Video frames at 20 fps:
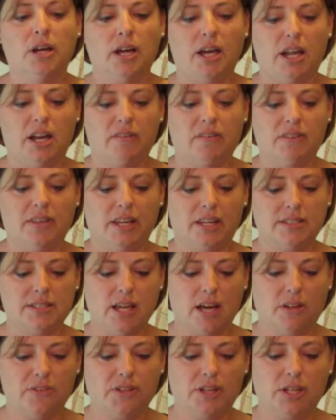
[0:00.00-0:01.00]
and everything's
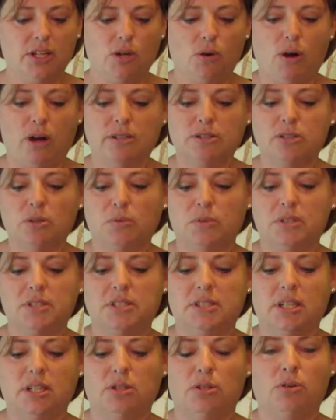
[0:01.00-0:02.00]
healthy, and you also want to
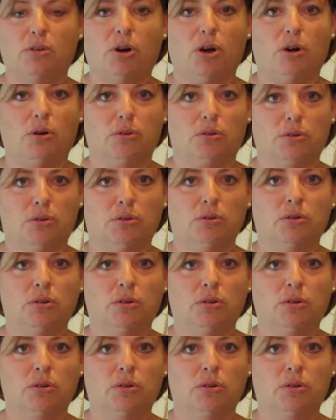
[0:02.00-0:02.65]
see new growth.